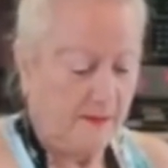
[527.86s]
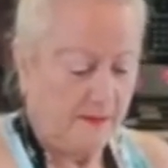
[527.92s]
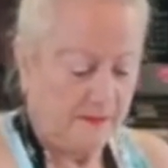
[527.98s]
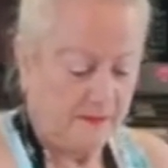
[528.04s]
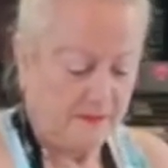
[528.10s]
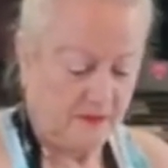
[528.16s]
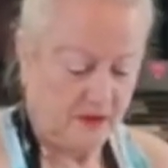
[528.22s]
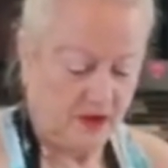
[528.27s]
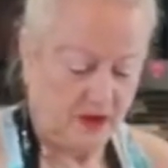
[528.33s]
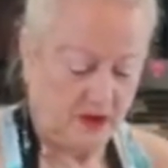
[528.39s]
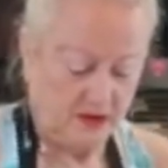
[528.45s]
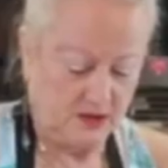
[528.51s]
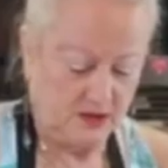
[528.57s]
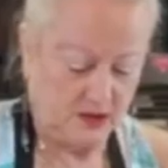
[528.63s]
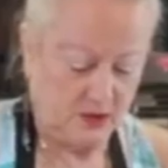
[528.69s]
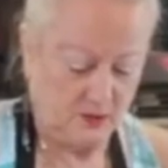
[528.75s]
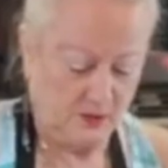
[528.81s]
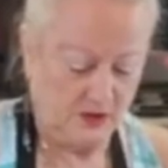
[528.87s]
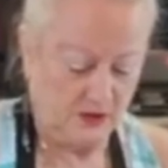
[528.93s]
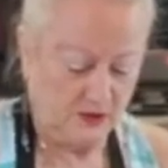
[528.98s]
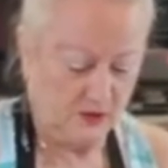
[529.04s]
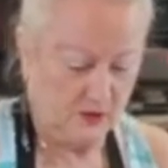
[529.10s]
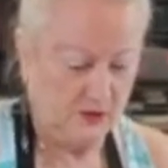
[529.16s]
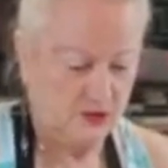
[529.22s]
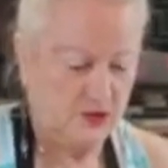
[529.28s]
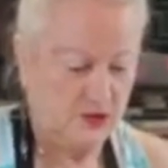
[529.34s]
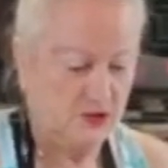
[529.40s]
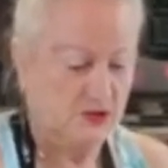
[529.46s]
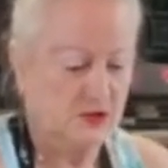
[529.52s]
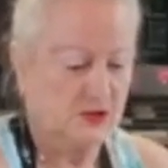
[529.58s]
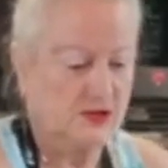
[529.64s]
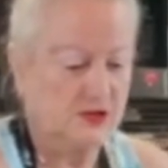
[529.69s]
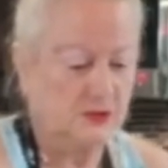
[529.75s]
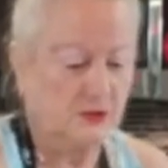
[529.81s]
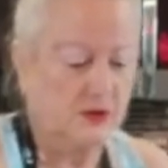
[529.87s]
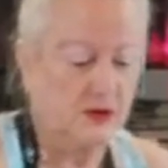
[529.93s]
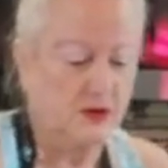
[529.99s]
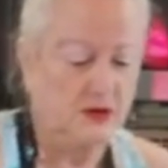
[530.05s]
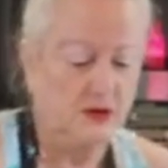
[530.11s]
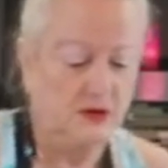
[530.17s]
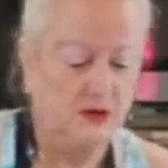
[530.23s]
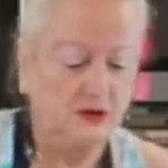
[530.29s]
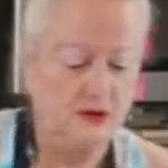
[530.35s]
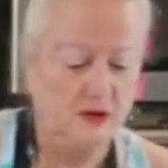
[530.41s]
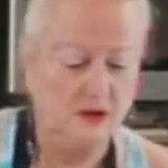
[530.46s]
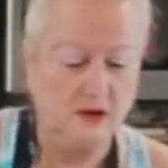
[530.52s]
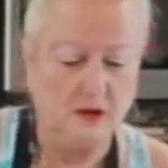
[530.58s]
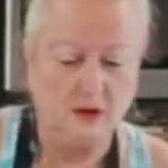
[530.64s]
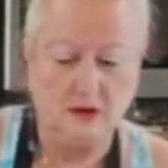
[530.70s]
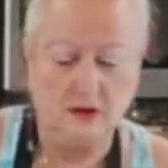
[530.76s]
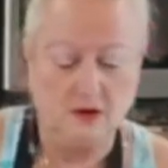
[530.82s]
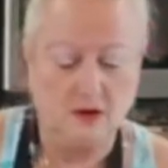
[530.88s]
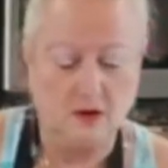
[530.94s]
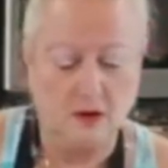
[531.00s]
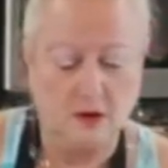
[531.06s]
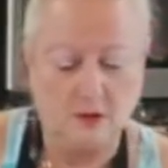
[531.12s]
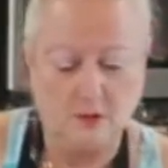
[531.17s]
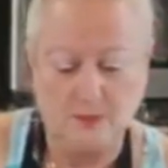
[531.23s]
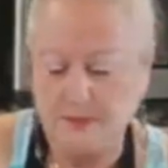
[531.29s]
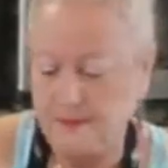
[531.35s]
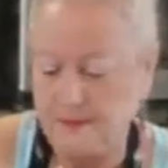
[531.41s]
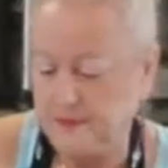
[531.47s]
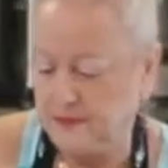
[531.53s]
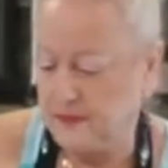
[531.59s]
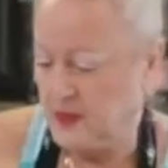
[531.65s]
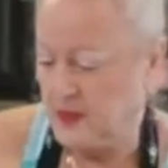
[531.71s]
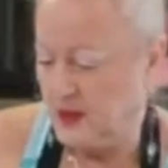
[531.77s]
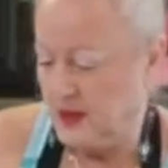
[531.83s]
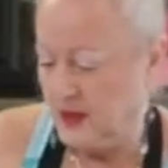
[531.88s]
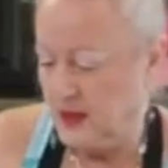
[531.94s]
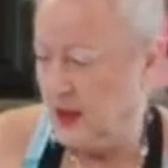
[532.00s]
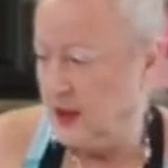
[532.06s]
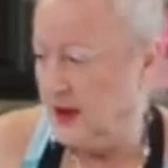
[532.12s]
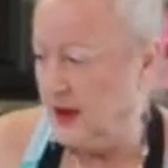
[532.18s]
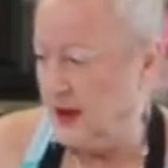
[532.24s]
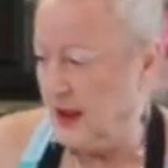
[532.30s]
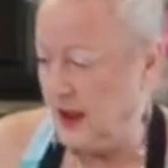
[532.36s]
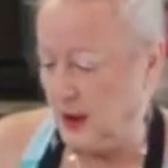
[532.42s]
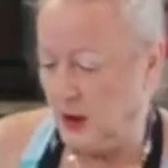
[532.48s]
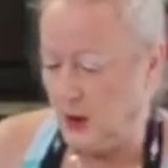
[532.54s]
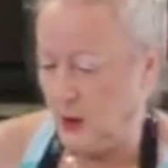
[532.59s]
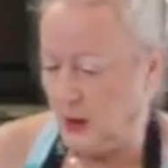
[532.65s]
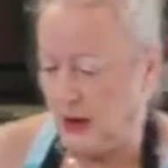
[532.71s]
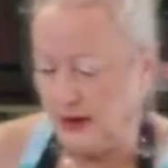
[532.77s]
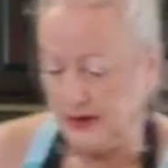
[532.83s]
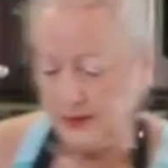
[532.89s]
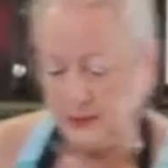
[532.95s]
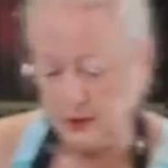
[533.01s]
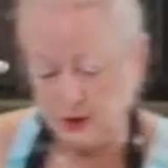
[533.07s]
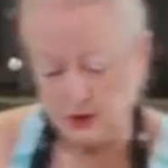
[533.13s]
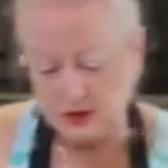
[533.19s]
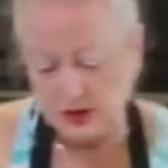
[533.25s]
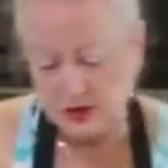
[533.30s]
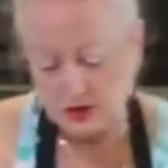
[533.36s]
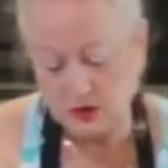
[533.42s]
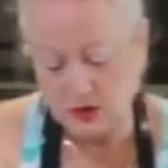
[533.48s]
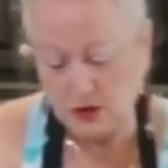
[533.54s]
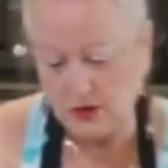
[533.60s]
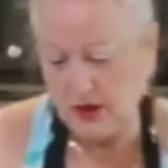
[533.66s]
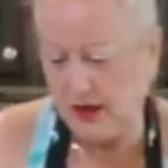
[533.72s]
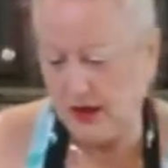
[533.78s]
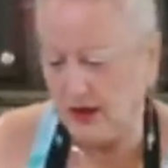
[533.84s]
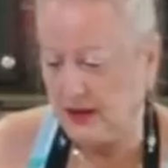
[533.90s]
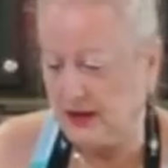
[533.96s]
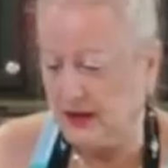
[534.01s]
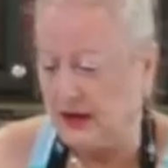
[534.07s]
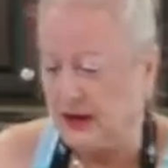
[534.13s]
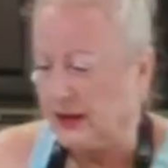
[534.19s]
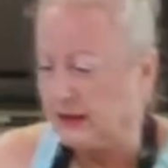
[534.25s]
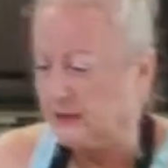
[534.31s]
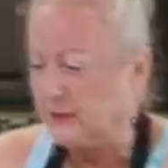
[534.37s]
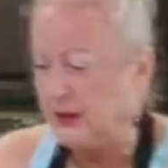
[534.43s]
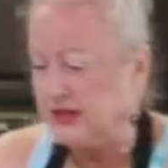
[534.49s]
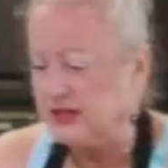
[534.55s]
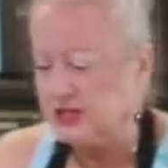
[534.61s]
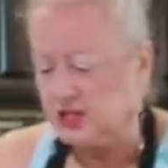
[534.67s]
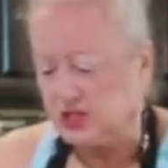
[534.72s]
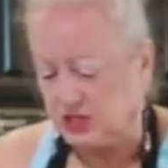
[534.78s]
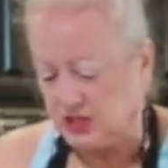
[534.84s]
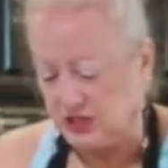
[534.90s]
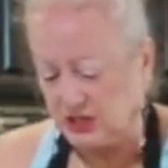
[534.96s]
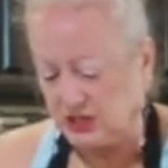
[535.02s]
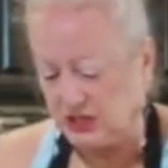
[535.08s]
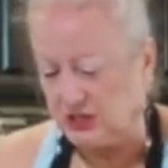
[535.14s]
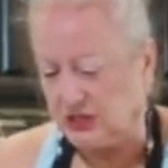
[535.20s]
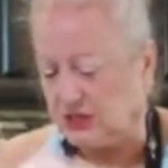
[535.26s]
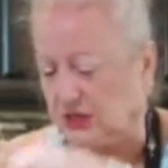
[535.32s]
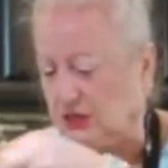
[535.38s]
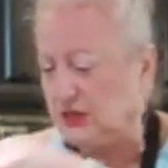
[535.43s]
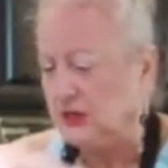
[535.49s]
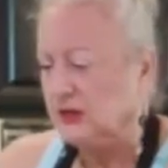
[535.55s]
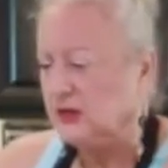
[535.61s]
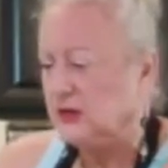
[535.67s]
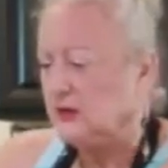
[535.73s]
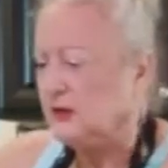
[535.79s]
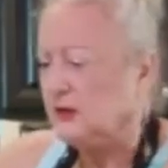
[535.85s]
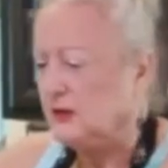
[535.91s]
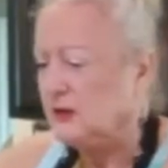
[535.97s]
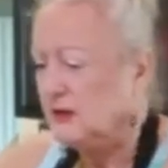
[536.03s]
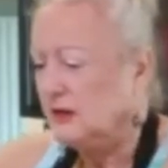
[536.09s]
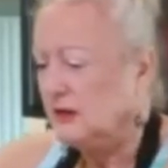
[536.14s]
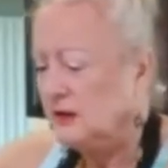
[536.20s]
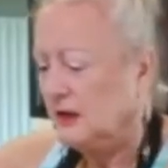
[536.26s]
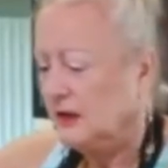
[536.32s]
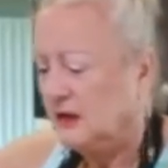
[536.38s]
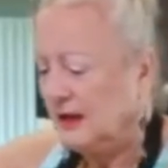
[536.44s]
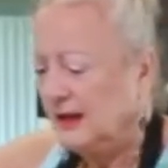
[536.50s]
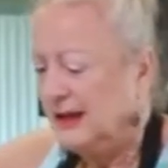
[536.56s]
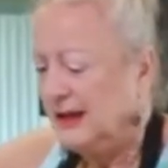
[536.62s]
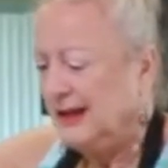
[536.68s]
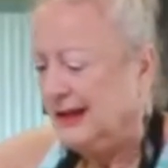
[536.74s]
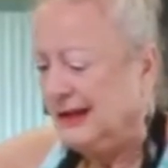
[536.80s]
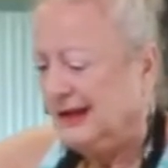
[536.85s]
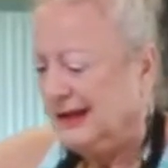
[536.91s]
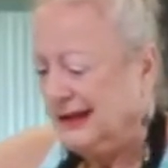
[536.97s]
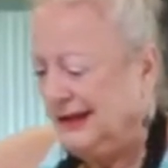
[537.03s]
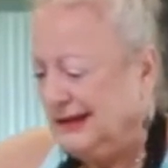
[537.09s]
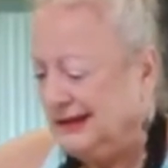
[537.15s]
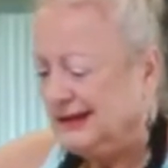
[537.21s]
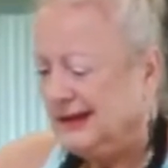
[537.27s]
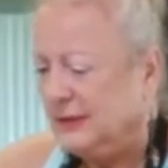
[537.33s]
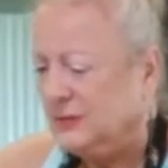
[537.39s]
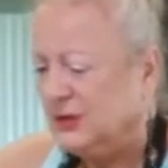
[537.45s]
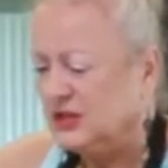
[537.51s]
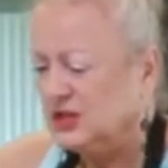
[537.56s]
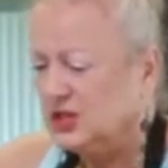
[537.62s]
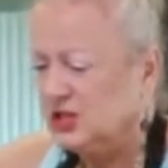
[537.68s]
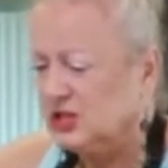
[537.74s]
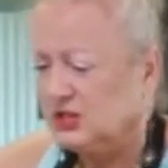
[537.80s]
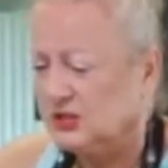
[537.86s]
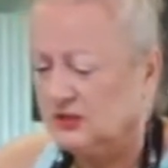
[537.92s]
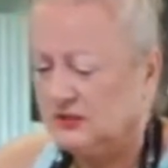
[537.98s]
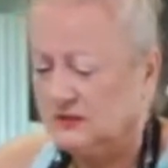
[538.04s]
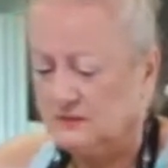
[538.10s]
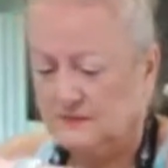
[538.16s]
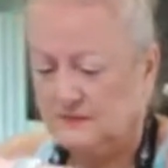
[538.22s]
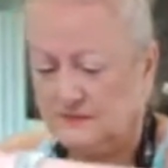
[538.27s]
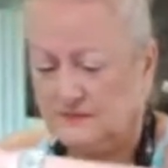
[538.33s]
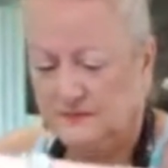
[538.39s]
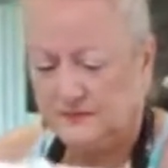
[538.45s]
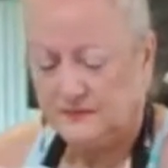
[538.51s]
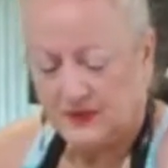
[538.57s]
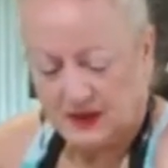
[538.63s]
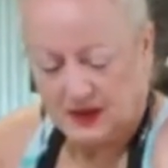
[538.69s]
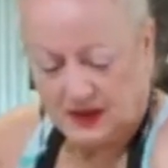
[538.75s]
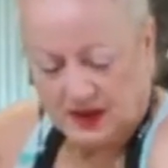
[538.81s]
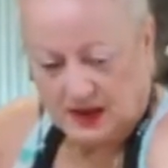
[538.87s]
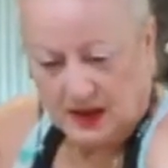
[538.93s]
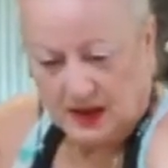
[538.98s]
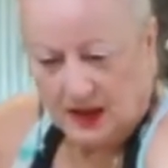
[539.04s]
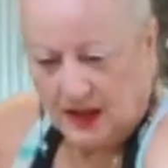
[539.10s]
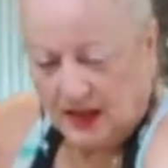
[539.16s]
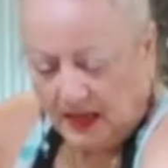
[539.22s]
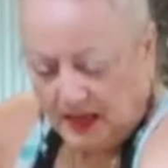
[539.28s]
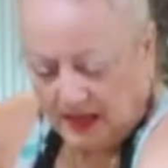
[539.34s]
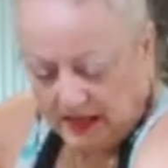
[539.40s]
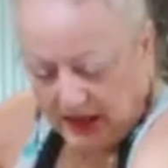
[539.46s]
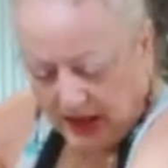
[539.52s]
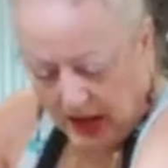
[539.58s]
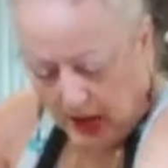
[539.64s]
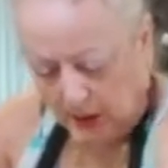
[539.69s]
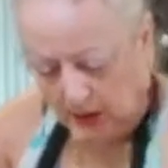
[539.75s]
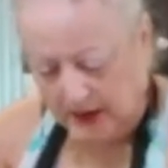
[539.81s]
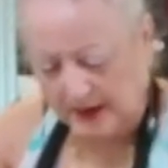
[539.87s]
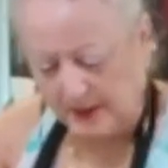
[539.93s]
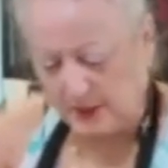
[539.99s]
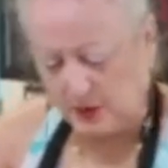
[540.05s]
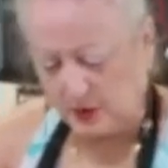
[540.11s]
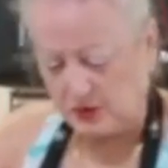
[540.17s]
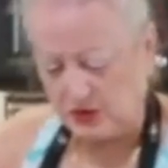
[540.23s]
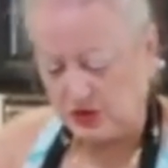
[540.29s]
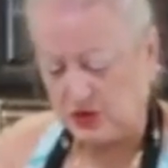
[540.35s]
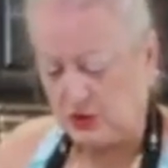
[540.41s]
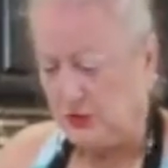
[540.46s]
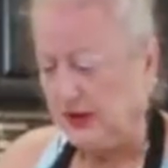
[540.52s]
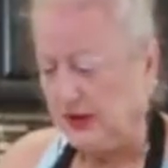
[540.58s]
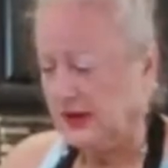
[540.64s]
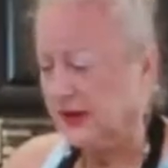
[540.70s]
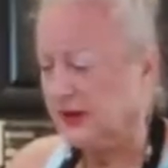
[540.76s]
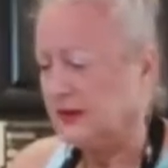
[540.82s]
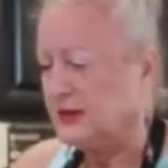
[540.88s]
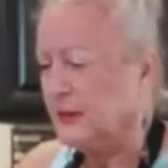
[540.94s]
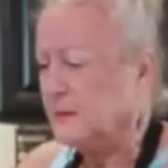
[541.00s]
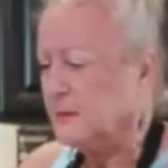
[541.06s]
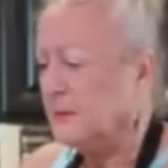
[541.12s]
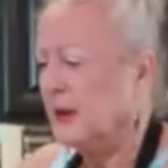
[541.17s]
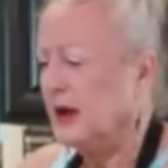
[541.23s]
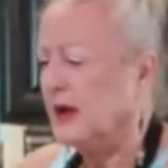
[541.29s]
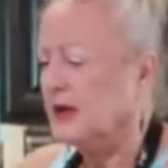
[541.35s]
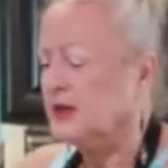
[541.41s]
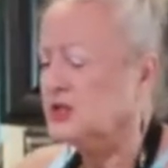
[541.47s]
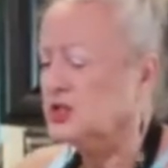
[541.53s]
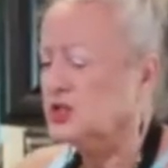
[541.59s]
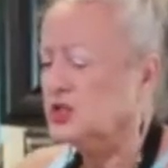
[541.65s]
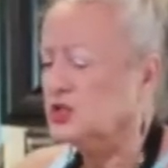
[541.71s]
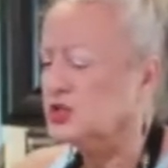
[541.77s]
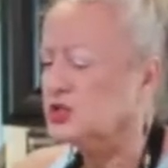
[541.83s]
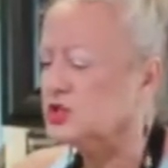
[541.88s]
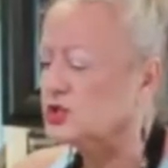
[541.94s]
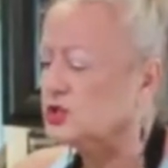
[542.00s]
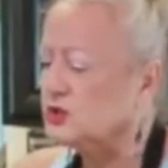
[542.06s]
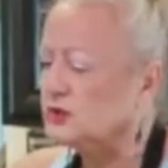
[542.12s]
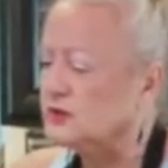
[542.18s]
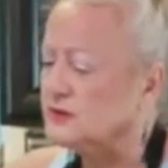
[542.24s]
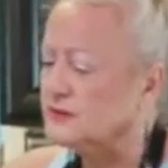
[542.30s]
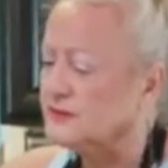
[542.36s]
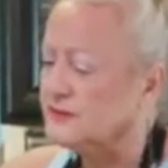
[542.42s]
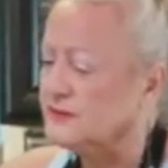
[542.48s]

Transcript: Okay, so we are going to do this right here. Now I am going to go ahead and add my chicken. Come on, chicken. And now I am going to add my ginger.